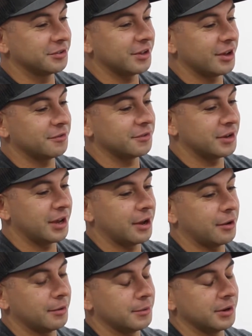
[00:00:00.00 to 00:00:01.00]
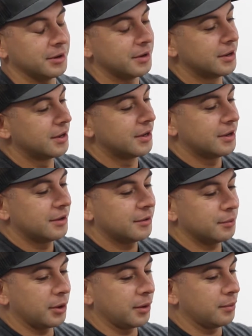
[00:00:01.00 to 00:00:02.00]
stuff, and now, I mean,
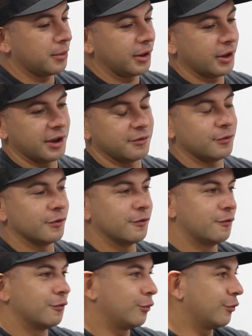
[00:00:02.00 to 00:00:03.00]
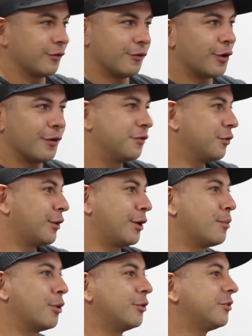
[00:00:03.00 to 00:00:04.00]
my life revolves
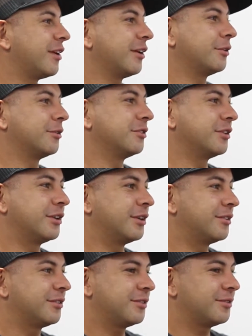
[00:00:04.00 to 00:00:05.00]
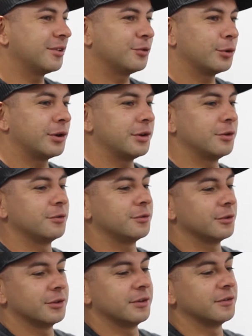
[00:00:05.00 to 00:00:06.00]
around motorcycles, and it's what I do
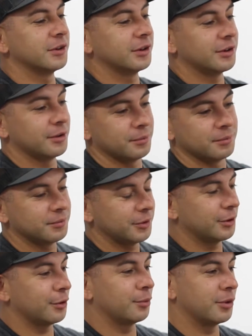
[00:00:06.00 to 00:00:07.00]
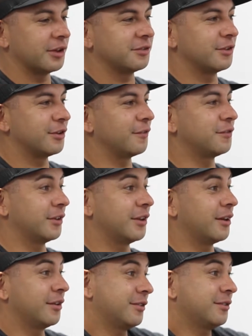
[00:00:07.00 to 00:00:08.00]
for a living, and I'm blessed enough
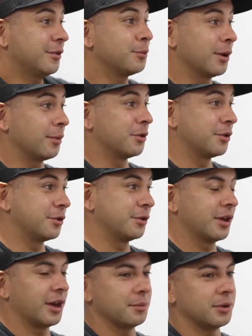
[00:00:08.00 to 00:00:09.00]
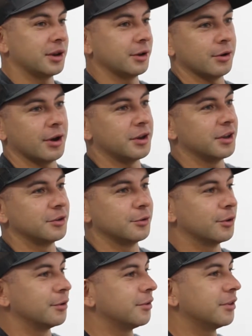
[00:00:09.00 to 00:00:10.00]
to be able to do that. But I go out and I do
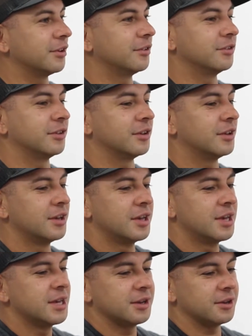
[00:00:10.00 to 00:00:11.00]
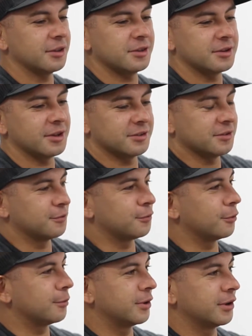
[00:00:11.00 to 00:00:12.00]
other things, and nothing does it
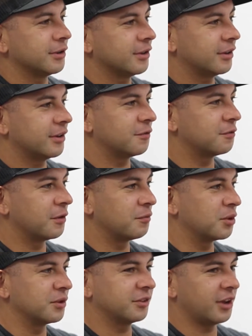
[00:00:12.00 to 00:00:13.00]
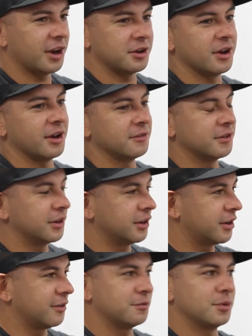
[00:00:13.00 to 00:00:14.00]
for me. Like, I've been skydiving,
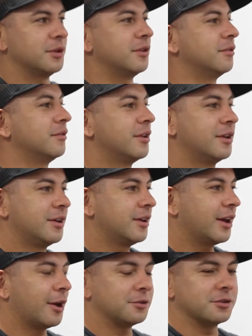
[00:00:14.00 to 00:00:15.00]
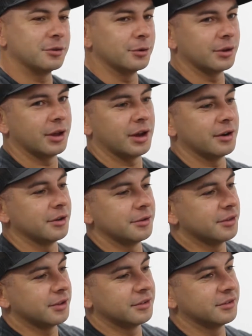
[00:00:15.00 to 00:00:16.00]
and I've been out to do a lot of other
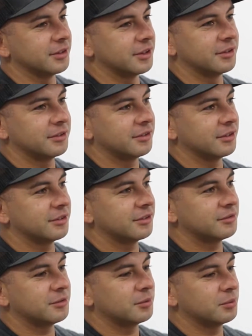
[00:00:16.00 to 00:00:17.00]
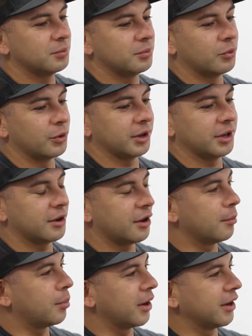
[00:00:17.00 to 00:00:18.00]
things, and it's just, when I get
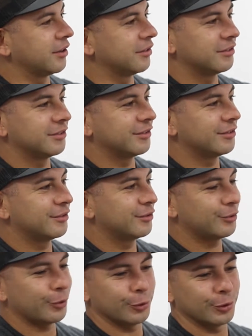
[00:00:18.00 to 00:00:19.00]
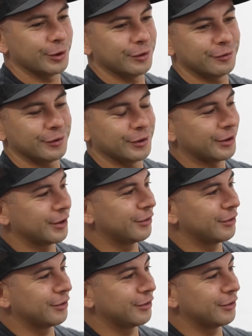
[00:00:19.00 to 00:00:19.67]
on a bike, it's totally different.